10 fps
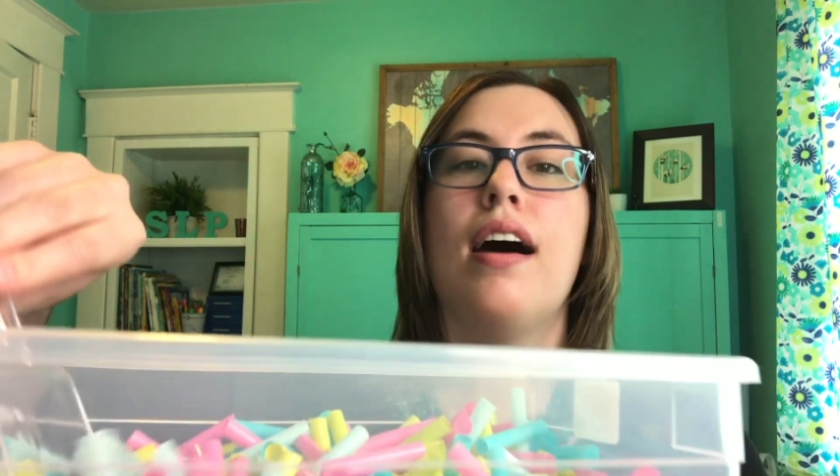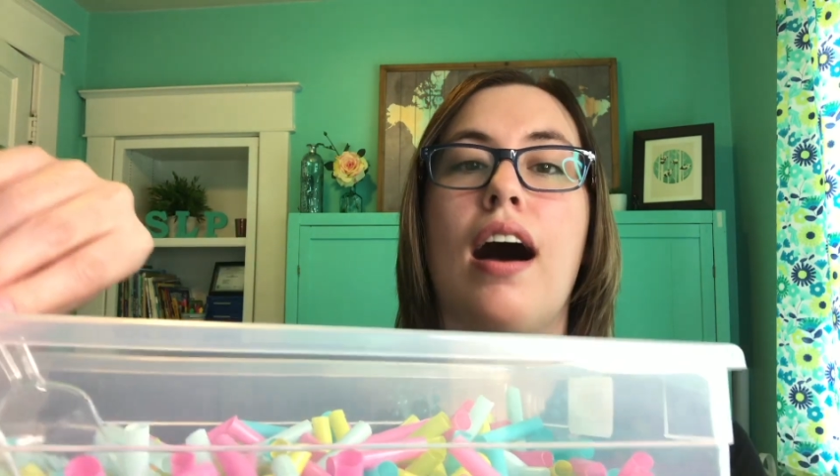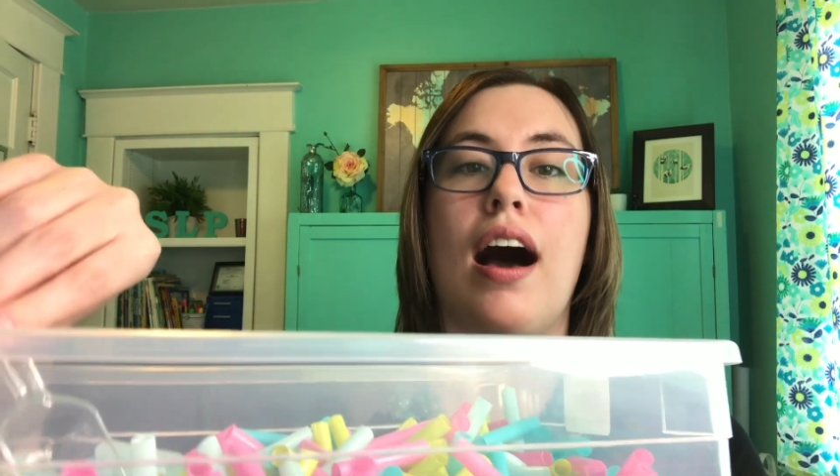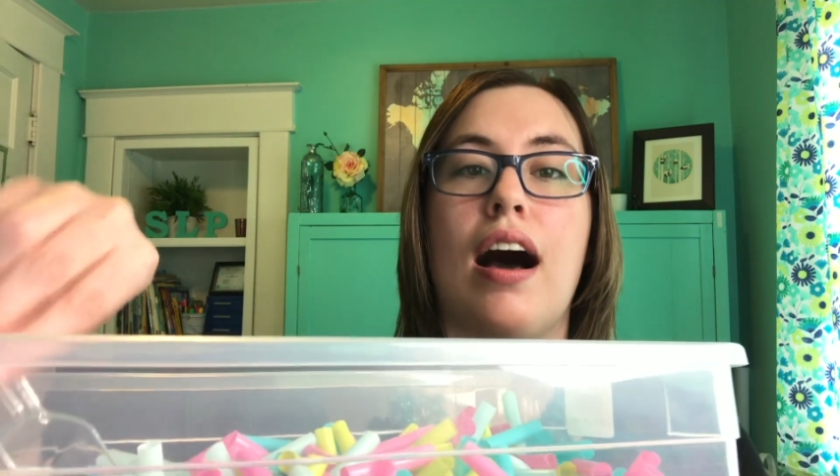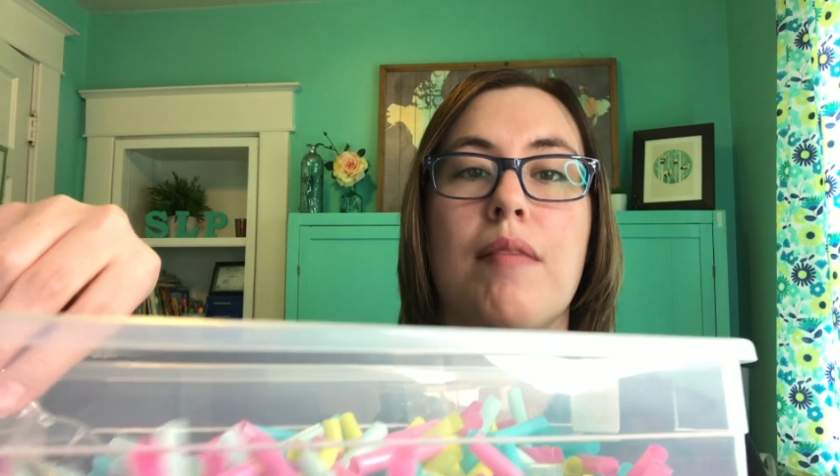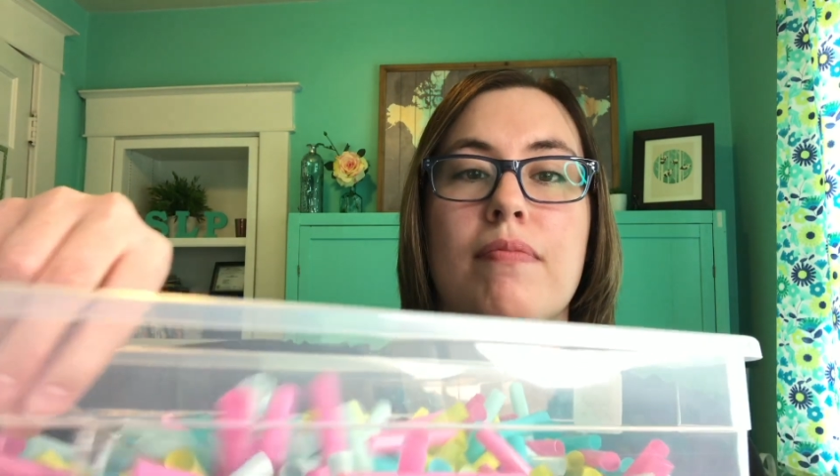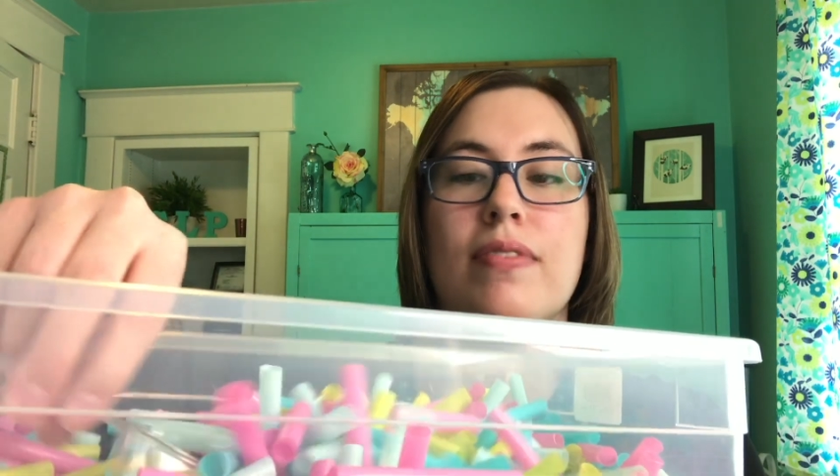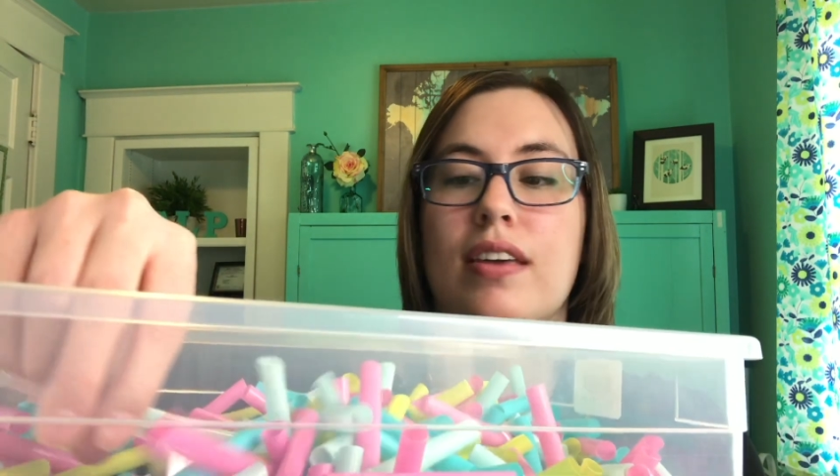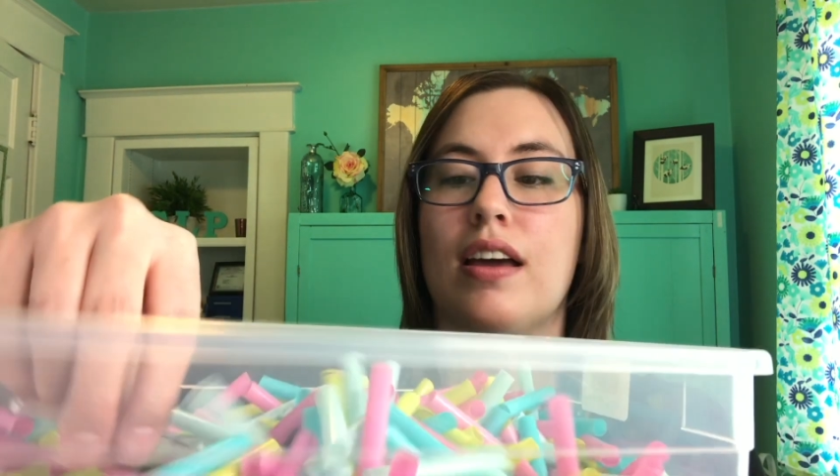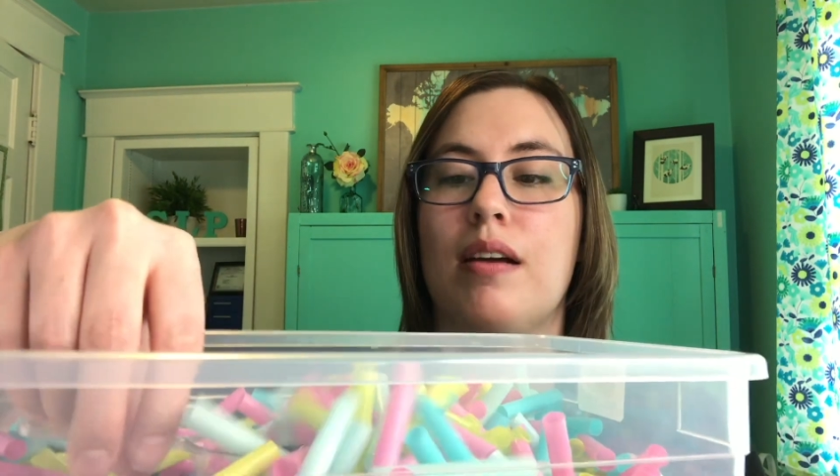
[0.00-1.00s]

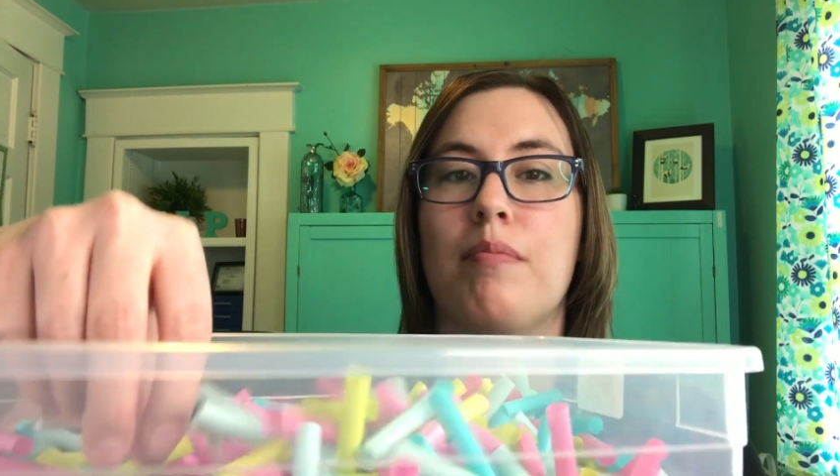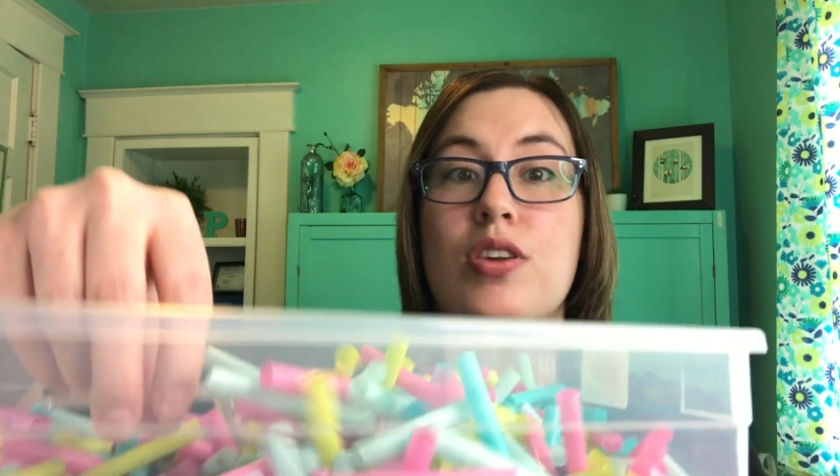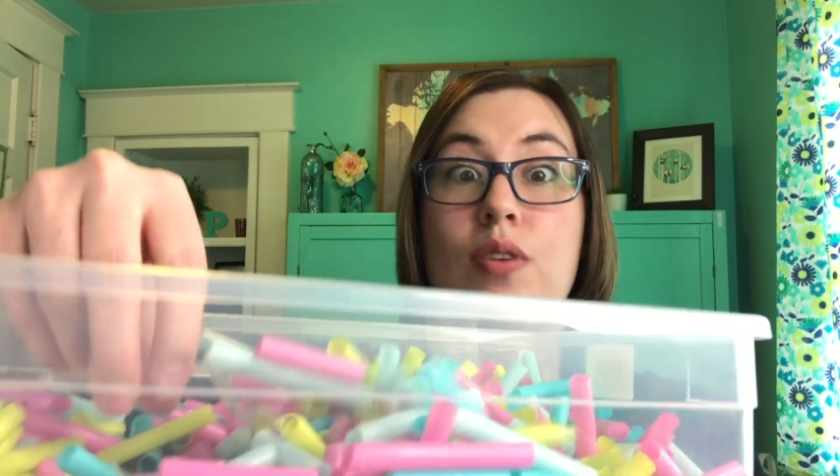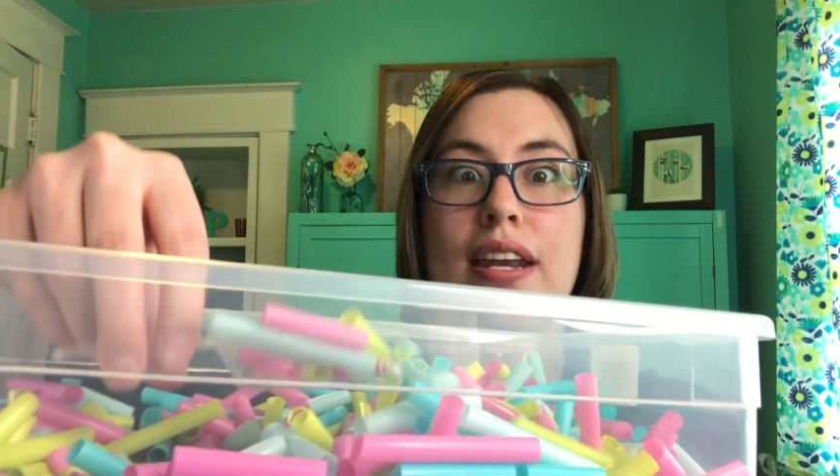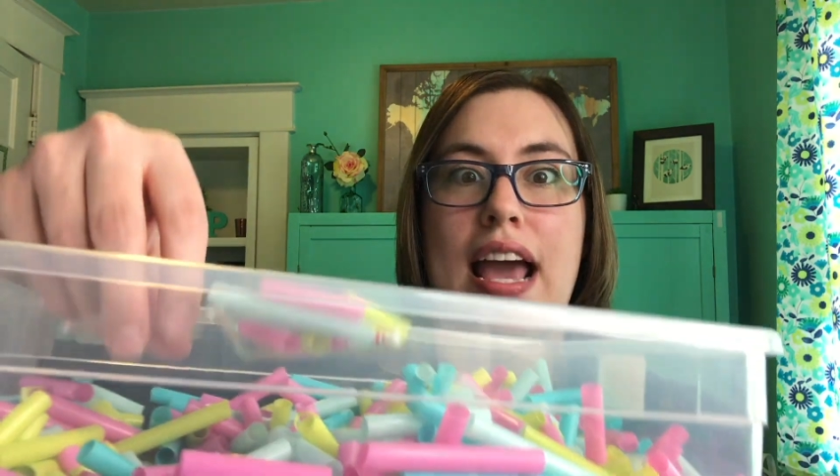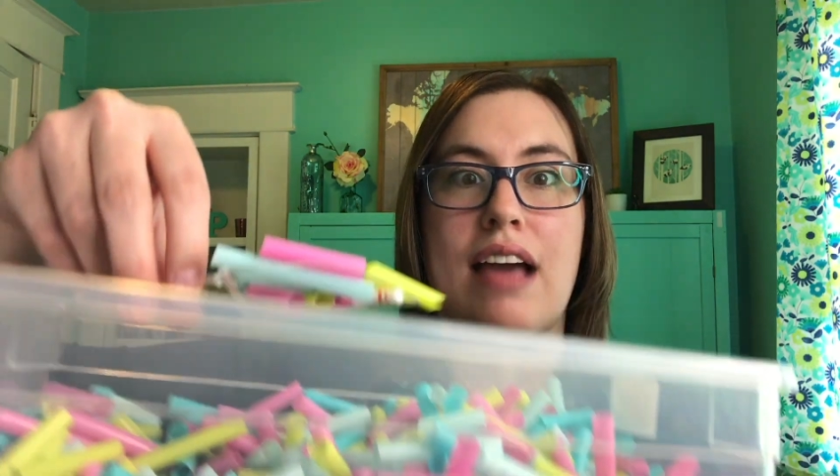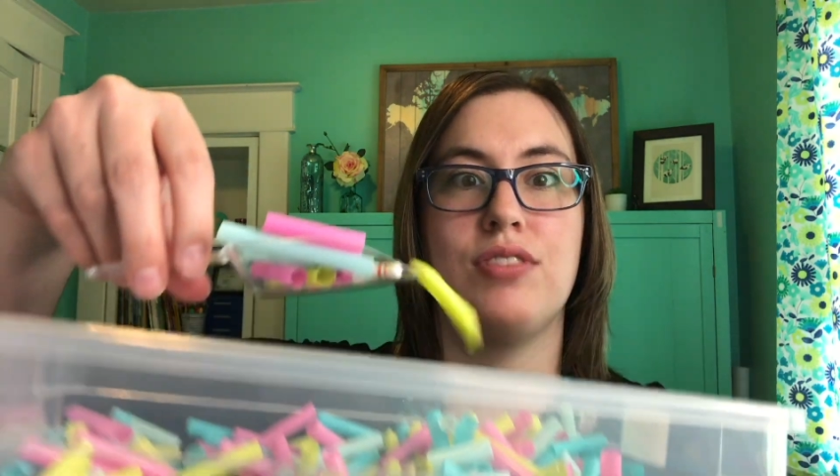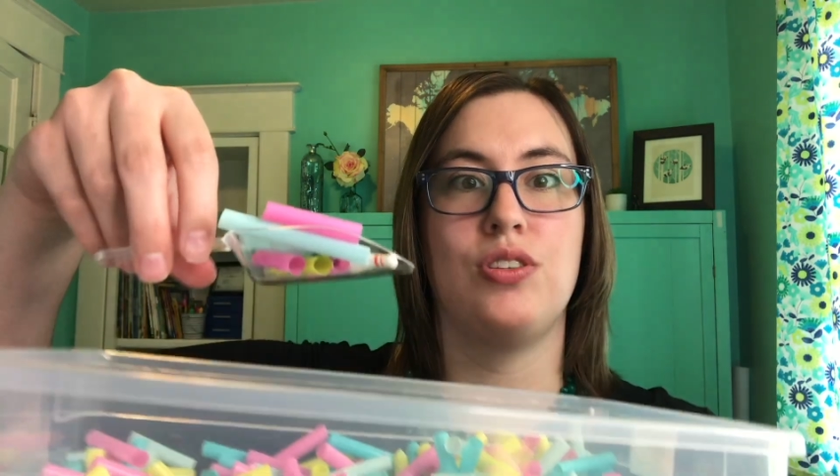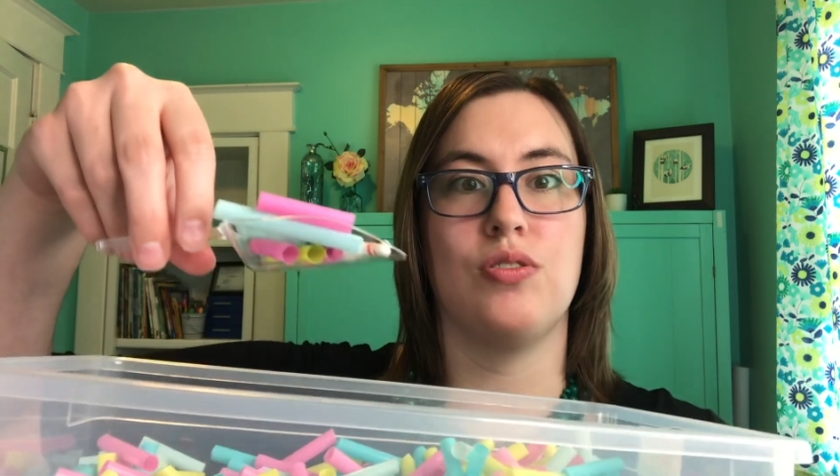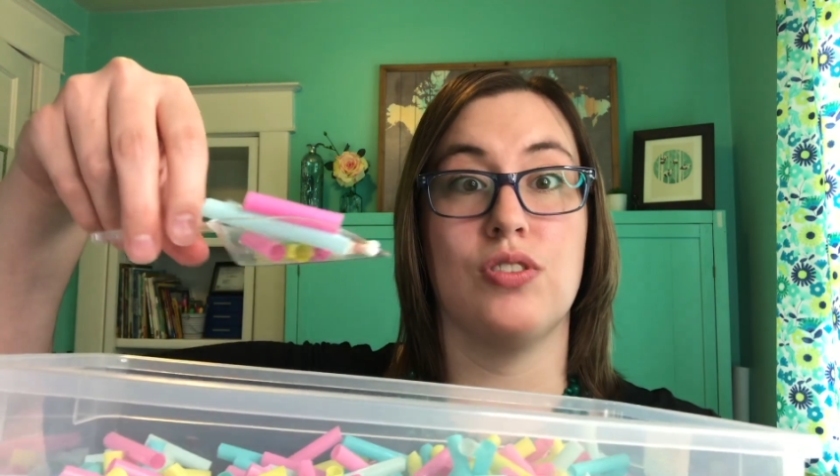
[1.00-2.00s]
You can
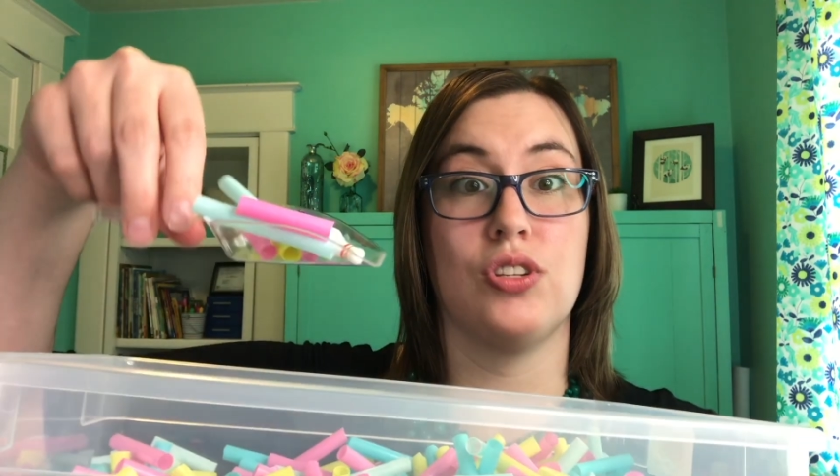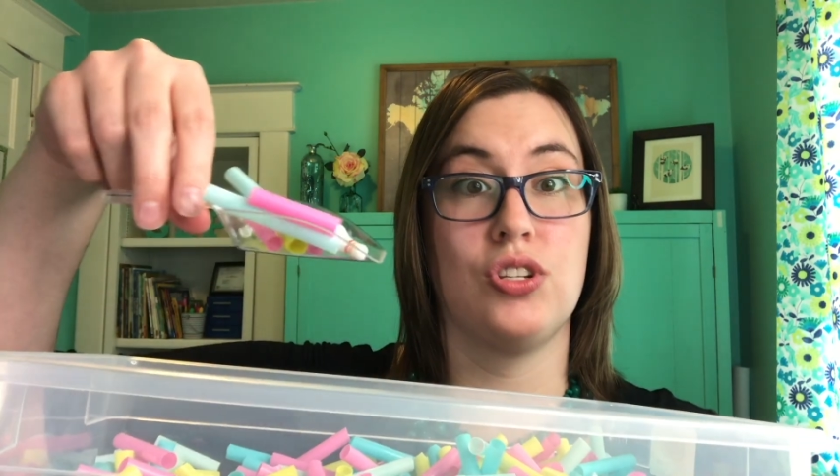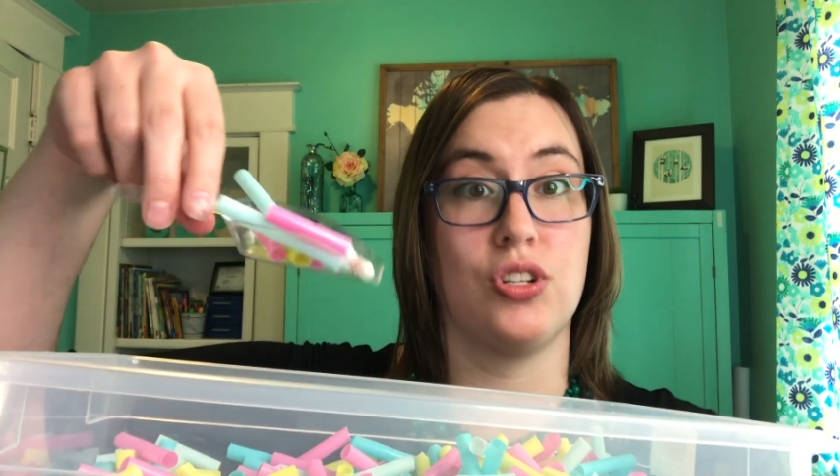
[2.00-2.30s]
have students